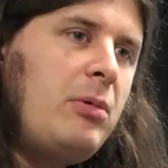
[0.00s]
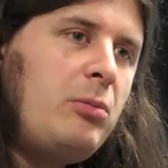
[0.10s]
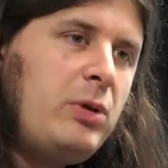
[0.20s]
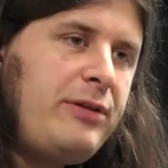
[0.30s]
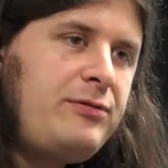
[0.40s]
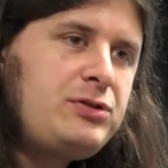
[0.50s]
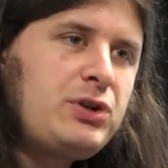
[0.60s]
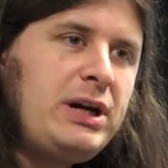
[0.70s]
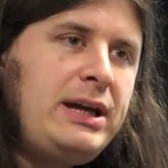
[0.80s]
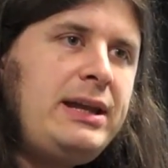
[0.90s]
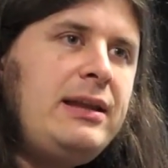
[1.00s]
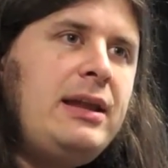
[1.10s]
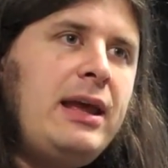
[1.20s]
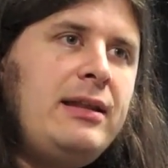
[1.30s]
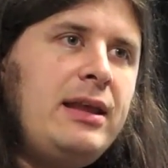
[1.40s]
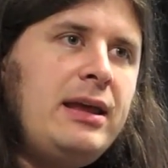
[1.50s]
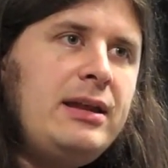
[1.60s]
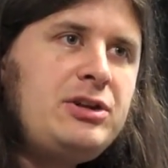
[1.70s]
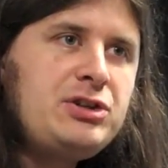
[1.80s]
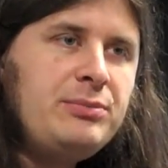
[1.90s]
We've tried in the
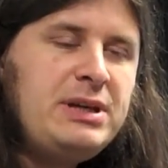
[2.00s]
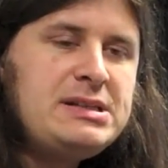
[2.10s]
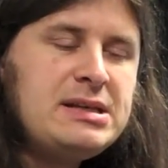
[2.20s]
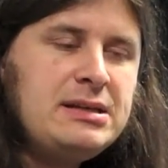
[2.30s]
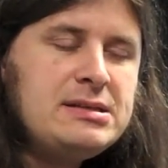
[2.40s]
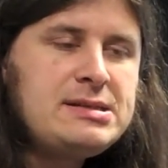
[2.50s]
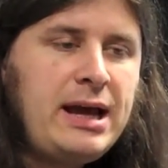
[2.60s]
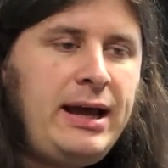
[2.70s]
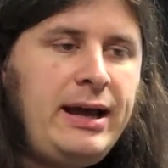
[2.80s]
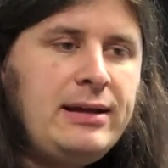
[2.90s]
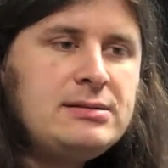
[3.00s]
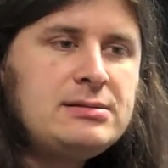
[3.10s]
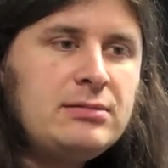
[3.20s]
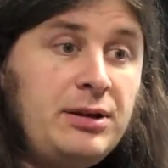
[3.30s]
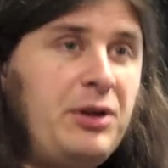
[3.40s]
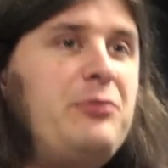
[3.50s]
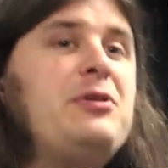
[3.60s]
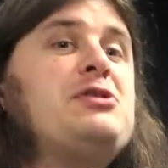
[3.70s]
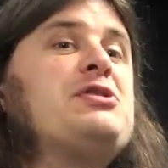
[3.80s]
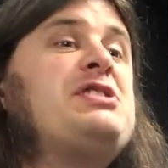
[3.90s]
initial meetings and
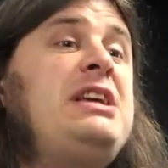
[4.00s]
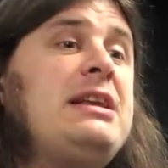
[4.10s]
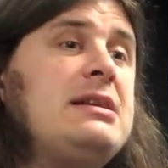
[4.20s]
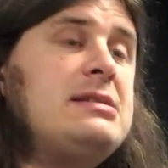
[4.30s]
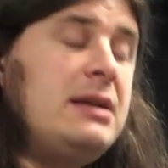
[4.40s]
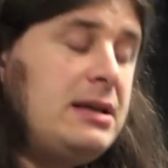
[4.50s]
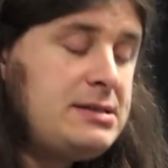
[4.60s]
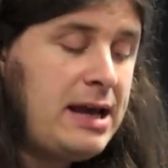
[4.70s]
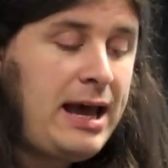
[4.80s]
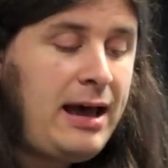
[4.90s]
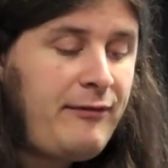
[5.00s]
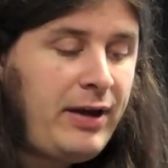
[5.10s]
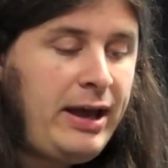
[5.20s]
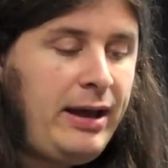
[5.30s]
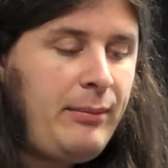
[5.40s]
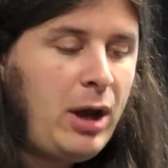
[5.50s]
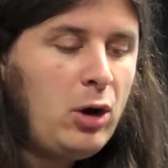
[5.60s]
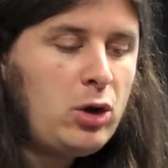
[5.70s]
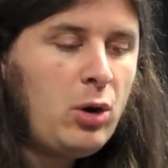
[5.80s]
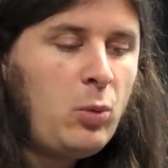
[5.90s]
hopefully succeeded to have
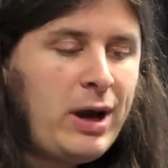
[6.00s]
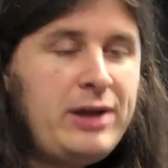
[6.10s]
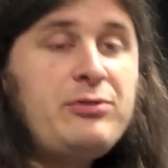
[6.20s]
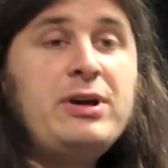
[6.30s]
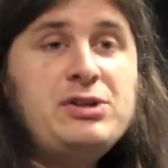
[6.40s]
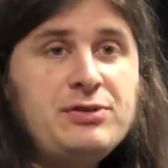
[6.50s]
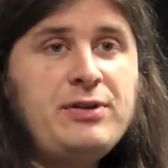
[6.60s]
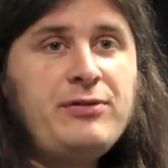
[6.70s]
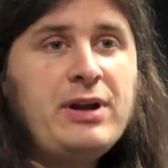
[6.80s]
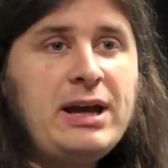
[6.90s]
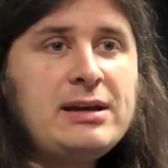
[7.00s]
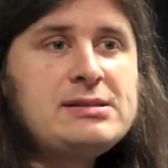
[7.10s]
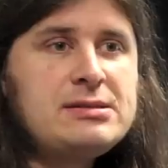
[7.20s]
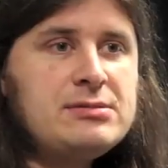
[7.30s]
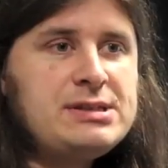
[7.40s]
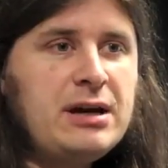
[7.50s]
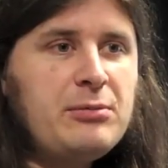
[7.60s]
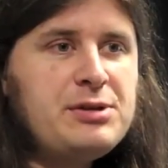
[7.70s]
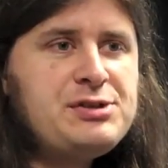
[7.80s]
a wide range of different acts to start with.